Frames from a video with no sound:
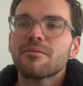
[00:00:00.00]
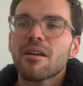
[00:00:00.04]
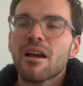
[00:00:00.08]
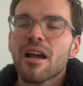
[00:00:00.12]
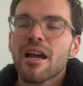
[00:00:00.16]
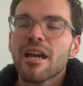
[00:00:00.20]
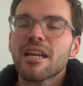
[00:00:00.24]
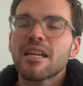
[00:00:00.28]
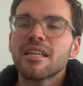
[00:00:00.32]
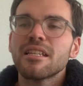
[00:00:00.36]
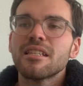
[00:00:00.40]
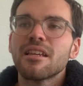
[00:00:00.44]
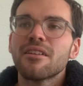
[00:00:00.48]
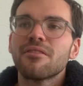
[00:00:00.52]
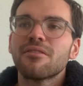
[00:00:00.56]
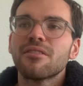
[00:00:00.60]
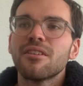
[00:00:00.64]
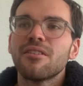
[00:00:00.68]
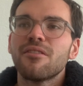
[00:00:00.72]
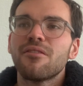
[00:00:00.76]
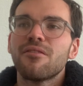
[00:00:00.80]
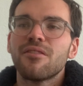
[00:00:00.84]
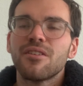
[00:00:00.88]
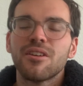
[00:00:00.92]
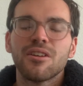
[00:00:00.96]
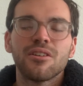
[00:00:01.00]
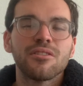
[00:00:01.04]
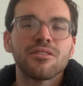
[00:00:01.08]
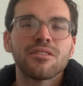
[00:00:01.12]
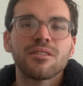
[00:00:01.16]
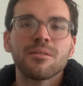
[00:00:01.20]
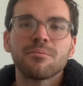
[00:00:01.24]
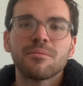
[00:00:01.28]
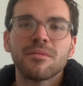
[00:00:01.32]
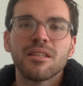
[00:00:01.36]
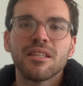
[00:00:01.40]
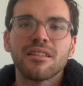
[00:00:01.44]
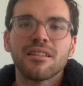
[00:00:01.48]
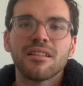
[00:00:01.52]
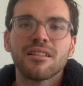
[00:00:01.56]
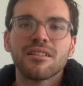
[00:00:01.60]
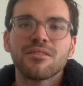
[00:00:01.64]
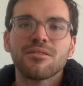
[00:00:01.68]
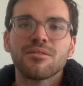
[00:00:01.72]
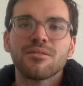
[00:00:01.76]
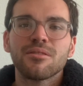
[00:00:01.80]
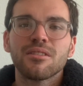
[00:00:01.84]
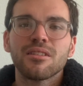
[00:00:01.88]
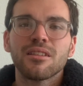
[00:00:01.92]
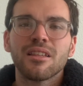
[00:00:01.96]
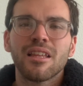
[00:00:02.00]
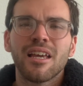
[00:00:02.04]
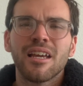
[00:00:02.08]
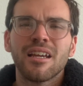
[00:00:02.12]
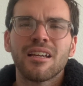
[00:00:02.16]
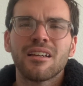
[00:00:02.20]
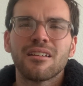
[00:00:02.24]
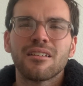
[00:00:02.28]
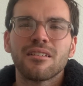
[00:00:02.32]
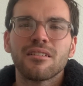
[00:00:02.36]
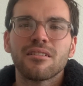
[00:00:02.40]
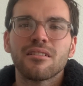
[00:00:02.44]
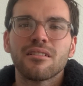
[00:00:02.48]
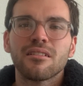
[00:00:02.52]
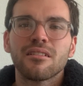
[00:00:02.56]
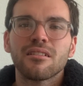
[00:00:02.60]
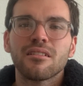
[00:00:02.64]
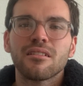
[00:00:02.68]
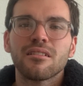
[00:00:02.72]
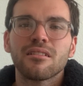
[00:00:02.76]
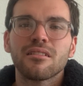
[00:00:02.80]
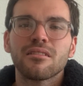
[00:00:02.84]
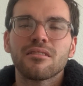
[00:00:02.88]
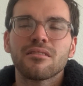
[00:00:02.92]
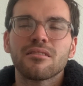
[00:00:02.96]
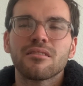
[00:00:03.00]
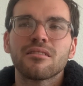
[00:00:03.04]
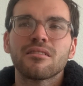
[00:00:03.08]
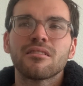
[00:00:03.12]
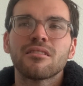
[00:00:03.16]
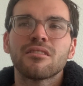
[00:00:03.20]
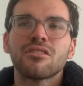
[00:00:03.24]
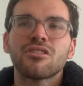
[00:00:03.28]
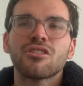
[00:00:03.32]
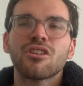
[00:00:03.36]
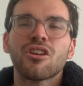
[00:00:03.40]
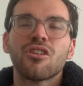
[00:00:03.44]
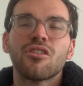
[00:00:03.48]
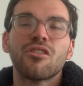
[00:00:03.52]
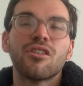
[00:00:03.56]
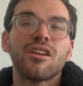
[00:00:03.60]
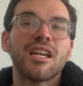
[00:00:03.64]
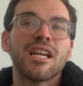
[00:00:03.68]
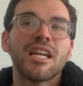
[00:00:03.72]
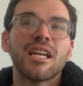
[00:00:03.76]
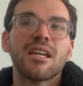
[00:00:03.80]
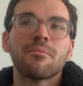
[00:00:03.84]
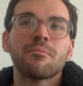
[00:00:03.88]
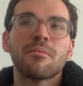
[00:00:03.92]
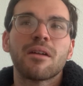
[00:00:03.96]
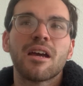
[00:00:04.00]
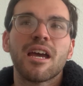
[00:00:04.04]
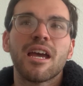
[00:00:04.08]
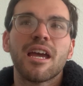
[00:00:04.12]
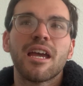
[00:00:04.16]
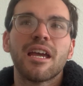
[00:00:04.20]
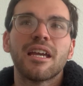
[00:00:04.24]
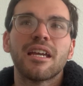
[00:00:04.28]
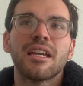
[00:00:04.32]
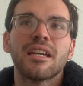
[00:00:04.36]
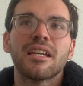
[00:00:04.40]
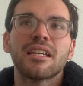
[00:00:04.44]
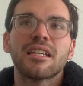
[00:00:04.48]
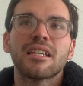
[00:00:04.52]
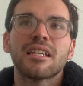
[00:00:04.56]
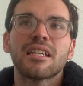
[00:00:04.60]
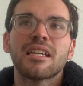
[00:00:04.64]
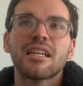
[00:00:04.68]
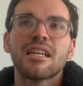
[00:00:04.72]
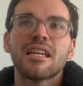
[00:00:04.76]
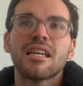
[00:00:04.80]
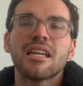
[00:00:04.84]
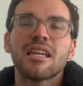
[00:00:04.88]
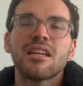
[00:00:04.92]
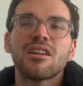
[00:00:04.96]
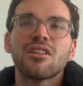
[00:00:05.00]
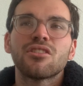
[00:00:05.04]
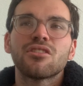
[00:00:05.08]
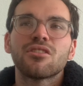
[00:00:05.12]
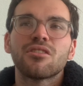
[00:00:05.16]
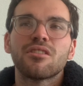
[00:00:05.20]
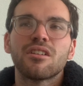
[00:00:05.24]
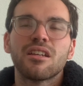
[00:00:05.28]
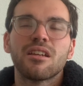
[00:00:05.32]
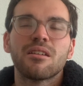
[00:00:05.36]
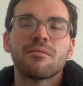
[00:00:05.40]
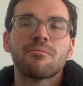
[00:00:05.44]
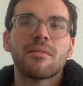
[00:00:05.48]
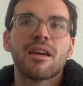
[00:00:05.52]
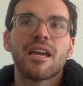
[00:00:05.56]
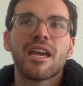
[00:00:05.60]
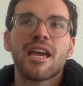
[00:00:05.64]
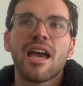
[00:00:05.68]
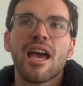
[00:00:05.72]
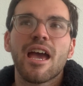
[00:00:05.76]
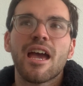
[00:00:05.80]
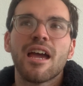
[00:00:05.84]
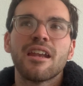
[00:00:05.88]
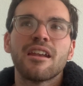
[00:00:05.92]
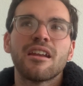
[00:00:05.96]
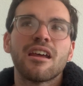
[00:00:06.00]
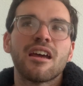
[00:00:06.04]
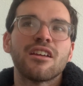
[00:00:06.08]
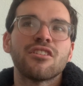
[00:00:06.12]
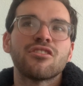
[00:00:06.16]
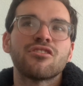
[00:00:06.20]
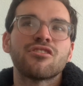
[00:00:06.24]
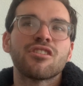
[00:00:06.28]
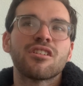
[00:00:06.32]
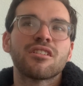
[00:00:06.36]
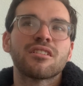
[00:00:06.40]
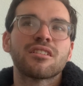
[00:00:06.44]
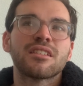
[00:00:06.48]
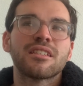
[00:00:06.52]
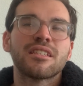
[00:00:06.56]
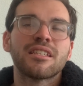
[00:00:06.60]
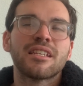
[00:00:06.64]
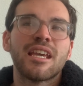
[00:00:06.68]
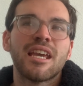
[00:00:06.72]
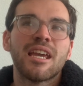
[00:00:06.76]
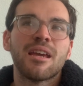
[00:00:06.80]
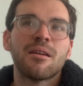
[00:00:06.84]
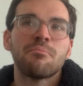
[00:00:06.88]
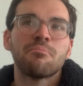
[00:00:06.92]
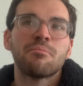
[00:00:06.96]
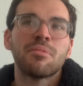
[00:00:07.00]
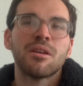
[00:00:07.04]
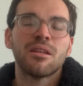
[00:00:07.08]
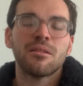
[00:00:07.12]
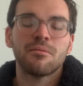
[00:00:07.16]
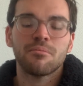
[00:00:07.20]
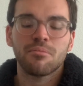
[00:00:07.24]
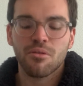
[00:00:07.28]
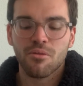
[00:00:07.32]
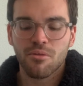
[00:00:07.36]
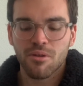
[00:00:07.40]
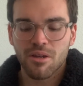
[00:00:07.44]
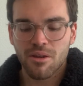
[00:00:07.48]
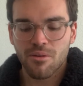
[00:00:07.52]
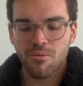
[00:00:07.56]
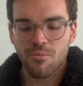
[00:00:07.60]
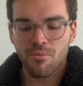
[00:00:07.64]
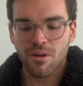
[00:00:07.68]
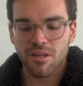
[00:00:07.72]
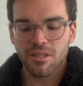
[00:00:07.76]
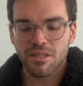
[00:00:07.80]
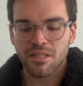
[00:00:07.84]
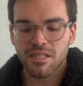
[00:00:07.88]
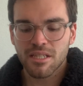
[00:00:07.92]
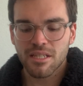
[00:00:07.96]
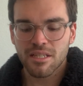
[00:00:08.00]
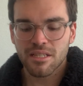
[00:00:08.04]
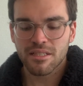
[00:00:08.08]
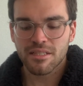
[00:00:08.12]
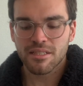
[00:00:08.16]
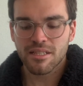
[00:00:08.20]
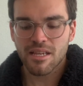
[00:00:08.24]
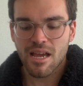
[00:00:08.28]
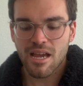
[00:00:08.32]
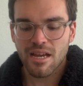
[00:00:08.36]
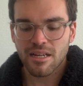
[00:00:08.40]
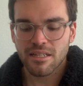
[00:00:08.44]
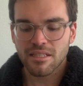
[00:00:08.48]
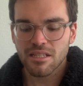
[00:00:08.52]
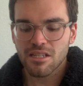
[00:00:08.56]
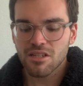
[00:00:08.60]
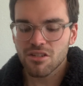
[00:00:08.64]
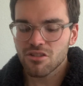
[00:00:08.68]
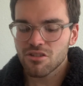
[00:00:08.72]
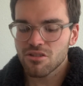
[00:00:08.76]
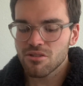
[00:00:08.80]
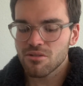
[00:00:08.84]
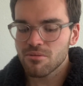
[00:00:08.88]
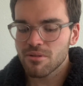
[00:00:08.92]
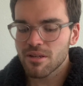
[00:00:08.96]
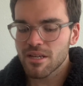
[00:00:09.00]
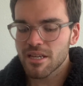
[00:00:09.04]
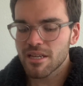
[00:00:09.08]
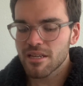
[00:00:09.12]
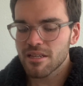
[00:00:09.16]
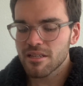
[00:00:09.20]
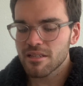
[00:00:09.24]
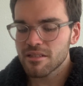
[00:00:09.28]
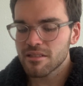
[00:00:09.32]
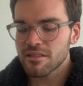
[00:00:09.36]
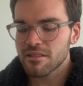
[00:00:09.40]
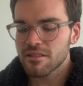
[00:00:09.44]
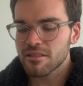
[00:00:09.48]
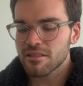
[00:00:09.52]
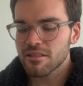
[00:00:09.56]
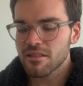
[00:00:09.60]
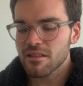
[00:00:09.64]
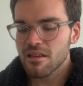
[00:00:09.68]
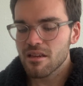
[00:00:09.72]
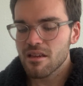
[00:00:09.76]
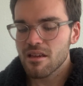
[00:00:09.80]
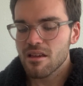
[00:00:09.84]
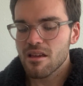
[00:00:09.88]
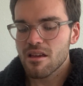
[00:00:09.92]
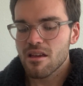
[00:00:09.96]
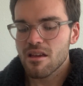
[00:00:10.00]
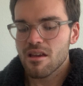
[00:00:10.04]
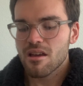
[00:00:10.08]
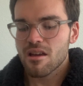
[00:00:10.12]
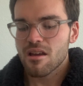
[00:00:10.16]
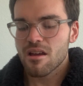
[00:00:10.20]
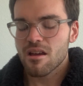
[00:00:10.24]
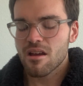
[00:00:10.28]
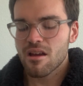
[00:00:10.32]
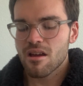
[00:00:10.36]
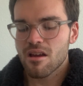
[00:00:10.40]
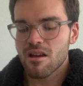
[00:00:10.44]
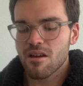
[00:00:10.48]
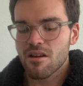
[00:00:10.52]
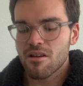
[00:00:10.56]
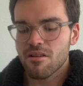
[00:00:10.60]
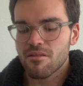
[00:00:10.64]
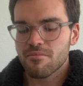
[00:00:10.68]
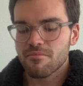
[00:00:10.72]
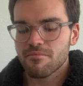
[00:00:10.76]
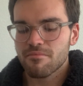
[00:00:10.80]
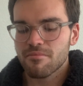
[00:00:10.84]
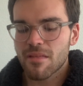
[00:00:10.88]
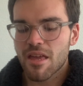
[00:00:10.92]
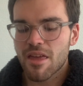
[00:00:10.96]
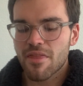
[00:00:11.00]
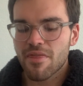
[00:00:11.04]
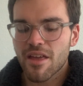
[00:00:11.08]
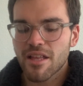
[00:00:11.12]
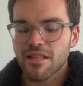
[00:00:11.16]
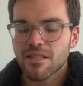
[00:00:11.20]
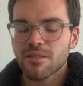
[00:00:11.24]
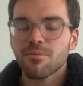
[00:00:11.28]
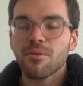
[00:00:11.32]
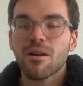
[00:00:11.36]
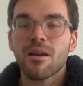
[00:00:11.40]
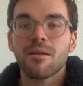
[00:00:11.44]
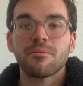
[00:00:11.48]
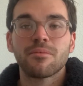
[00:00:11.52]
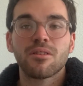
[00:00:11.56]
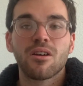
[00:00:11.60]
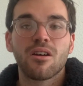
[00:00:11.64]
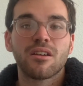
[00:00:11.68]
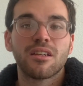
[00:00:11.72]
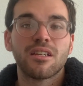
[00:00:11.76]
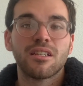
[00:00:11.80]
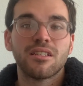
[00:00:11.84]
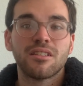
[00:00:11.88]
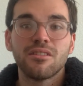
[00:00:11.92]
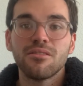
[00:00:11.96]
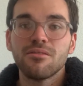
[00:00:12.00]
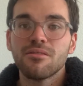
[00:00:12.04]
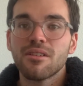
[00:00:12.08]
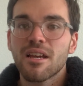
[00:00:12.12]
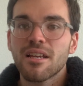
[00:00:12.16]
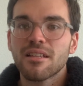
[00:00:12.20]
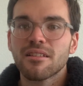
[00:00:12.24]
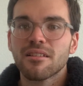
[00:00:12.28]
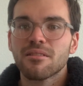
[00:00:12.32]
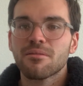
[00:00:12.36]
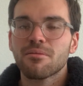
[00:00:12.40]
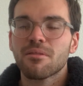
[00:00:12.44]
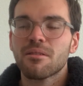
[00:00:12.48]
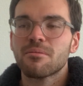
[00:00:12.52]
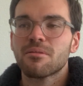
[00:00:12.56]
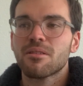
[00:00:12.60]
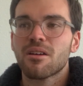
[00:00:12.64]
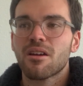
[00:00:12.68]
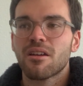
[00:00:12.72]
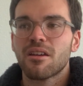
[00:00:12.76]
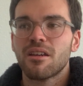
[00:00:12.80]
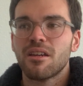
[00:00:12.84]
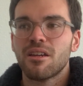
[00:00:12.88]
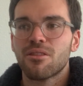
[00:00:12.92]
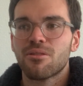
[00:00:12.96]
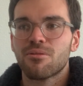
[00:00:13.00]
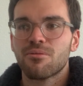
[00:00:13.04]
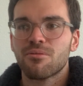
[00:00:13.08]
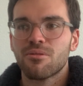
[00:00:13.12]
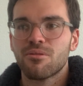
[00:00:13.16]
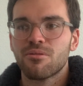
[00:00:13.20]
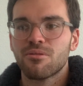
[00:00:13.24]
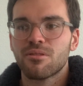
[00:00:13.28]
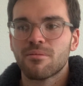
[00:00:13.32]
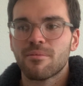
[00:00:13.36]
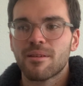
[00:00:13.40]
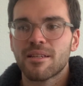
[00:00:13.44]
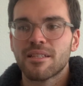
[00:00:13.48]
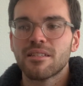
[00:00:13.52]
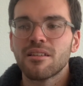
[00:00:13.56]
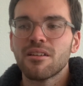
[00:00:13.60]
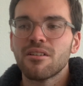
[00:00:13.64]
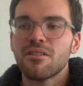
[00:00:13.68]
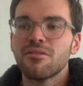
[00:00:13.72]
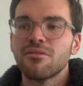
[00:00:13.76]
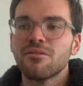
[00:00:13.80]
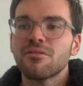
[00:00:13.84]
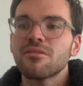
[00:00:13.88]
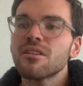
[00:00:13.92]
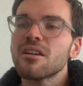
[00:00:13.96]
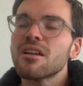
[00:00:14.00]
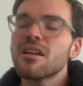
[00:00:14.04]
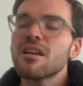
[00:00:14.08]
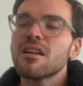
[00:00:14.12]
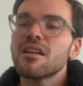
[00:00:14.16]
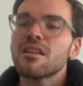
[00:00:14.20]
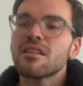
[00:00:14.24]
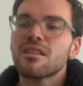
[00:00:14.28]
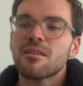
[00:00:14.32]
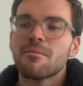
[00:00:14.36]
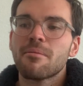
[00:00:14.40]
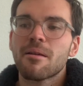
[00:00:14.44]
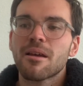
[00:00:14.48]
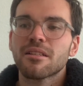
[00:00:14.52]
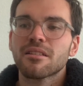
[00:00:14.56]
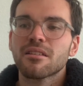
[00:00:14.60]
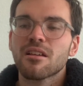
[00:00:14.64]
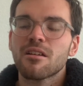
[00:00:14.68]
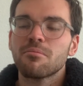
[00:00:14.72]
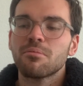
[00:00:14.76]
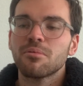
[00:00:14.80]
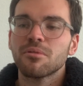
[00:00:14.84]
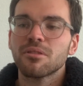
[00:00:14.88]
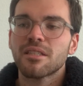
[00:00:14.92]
I can definitely feel something that's like turning in my head. I just can't pinpoint what the exact issue is. And that's why I'm talking to you guys. That's why I'm talking it through to myself the past couple